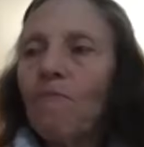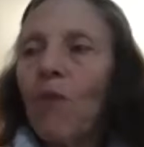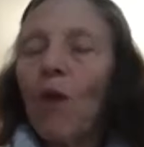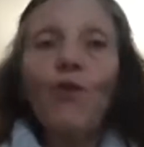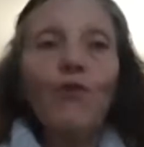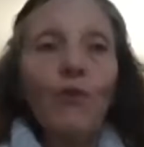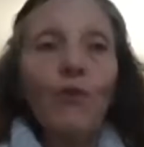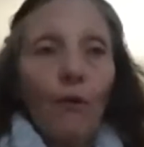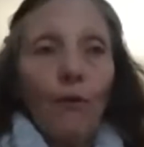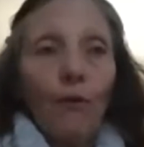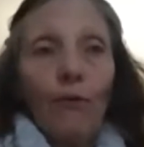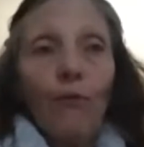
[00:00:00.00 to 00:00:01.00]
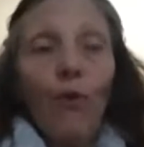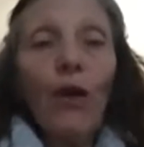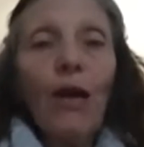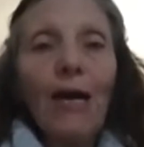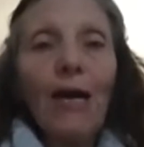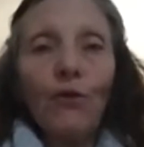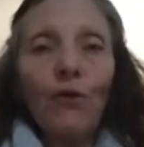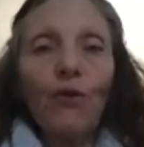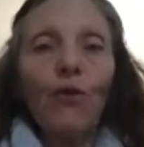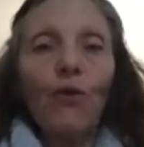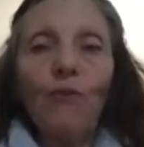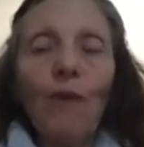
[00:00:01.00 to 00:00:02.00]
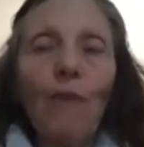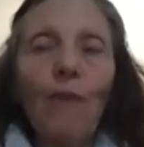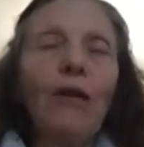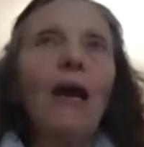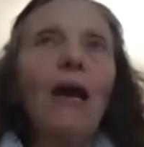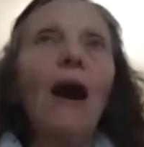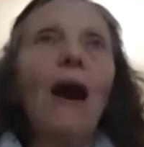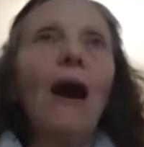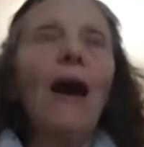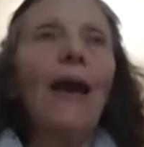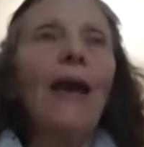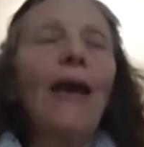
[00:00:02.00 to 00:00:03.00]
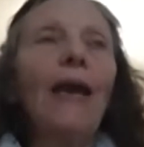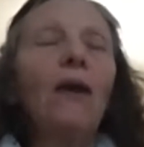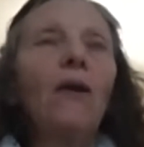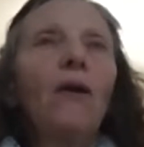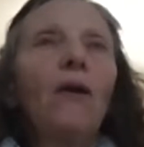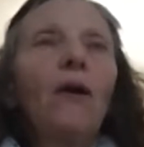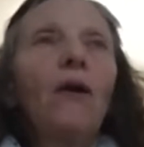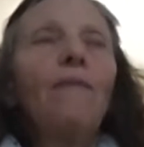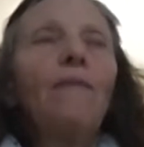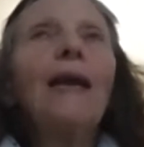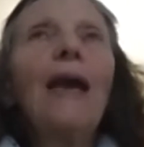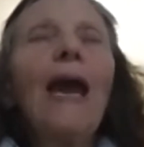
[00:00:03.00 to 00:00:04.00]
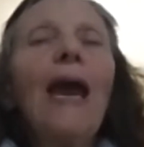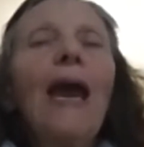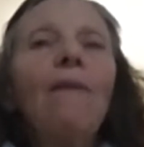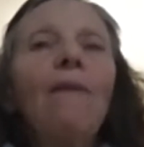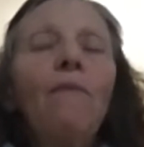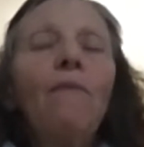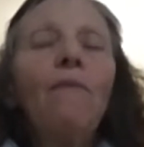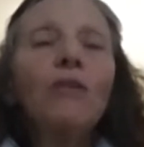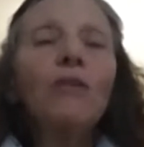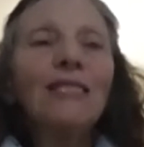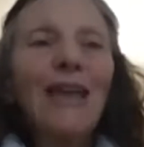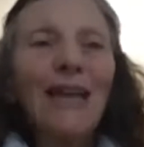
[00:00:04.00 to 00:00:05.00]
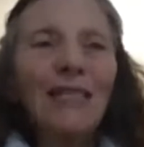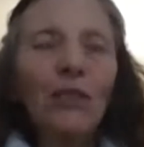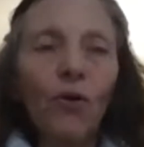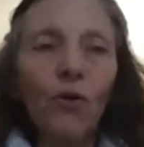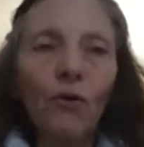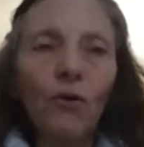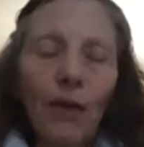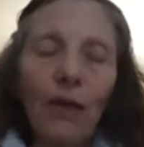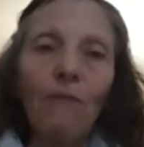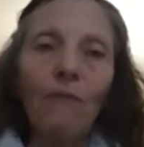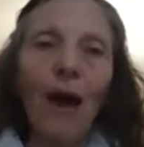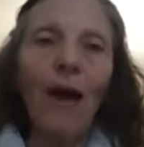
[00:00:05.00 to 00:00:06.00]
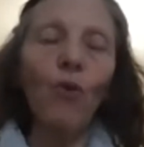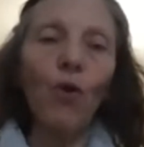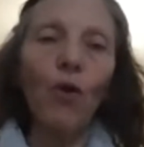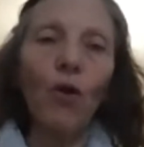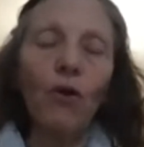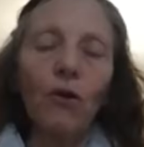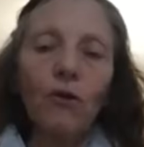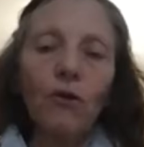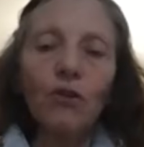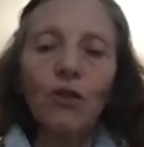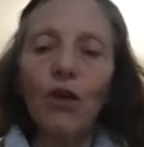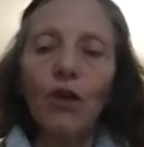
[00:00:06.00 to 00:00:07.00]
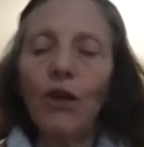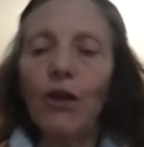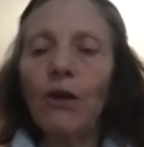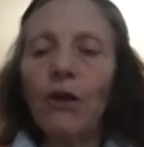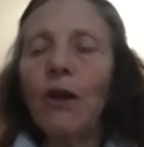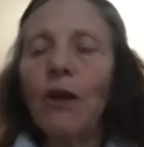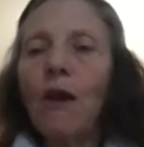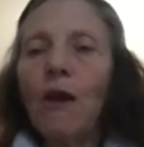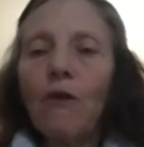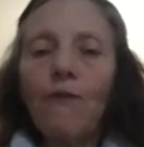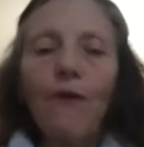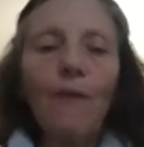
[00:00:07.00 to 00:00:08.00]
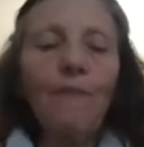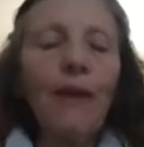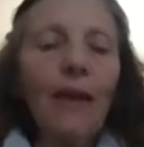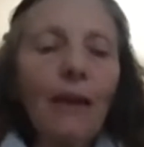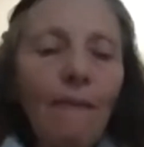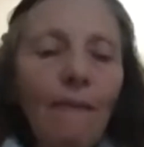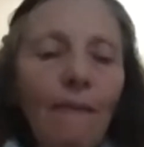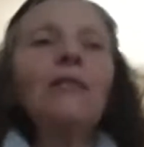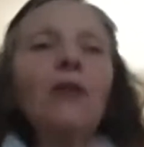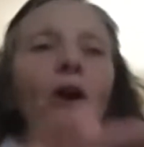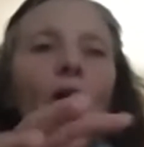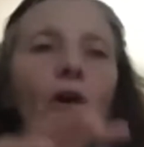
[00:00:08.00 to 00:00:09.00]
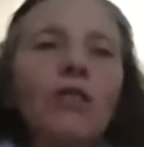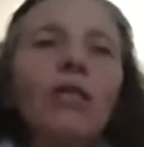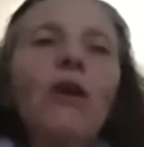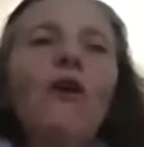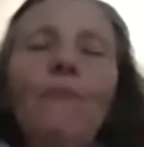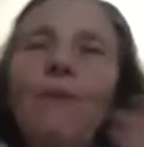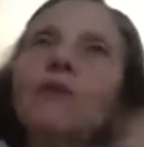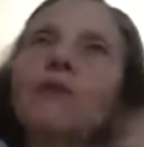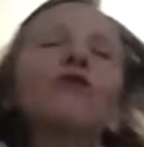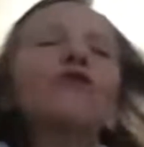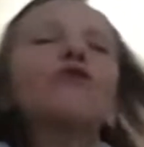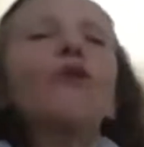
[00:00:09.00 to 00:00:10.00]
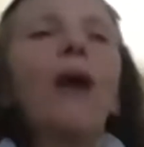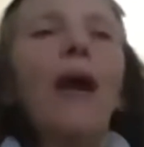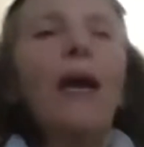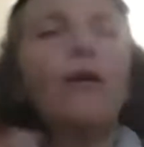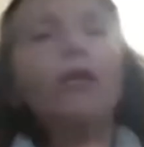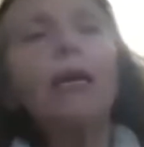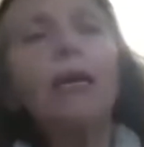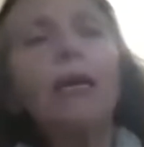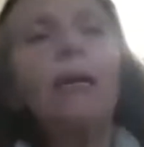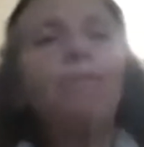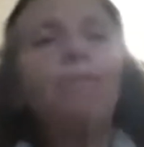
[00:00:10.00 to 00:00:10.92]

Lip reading: because the work I do is with my body, I became more subtle in my work. So from being a massage therapist to actually